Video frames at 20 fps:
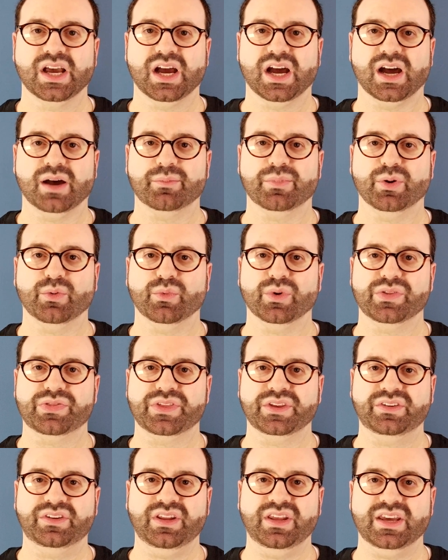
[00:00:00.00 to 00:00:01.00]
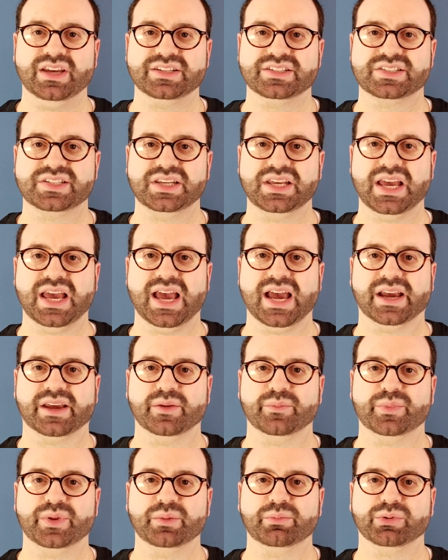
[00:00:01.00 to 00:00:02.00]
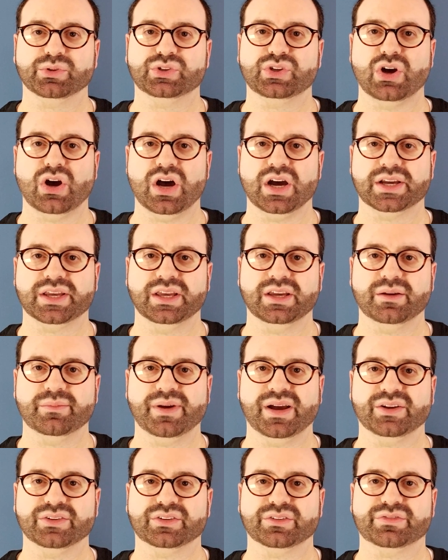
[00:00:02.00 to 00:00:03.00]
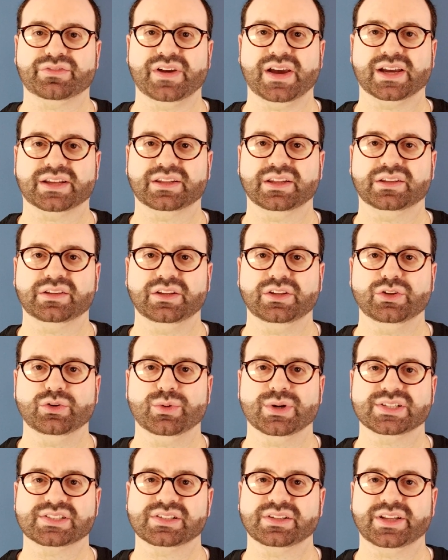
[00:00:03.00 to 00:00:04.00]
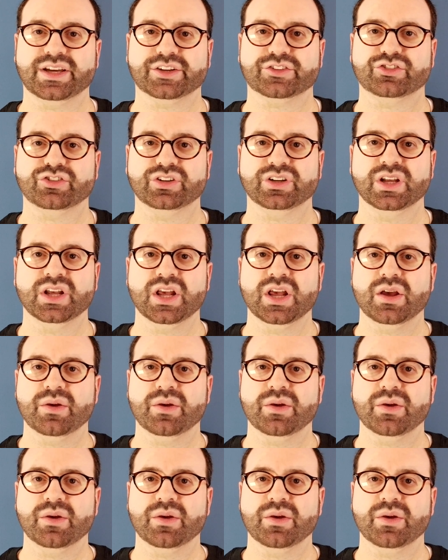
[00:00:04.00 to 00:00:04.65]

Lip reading: but with the DNC hack and people talking about the fact that the US election